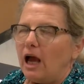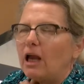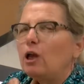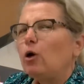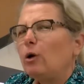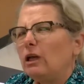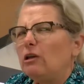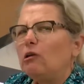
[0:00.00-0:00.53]

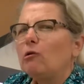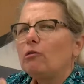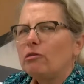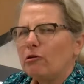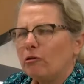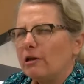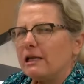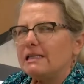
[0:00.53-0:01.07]
You can do
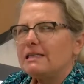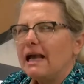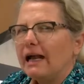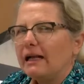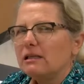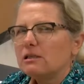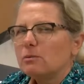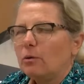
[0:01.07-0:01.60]
30
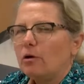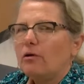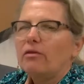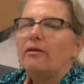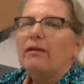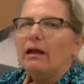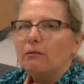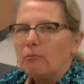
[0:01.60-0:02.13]
seconds worth
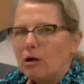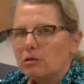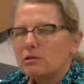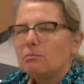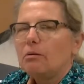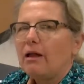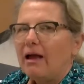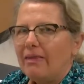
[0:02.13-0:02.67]
and then
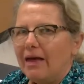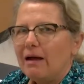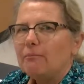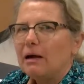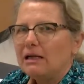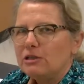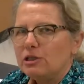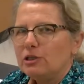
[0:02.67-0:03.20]
multiply that
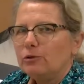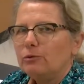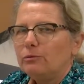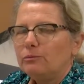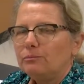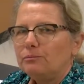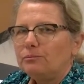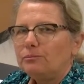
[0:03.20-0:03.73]
by 2.
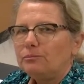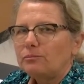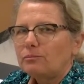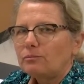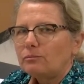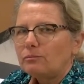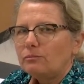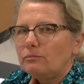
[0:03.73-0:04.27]

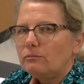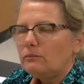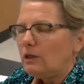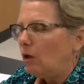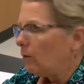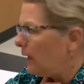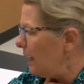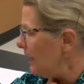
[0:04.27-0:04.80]

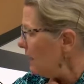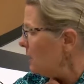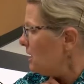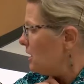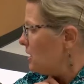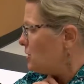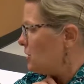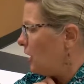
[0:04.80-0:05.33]
Okay,
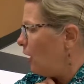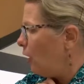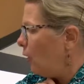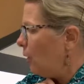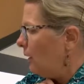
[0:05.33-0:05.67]
so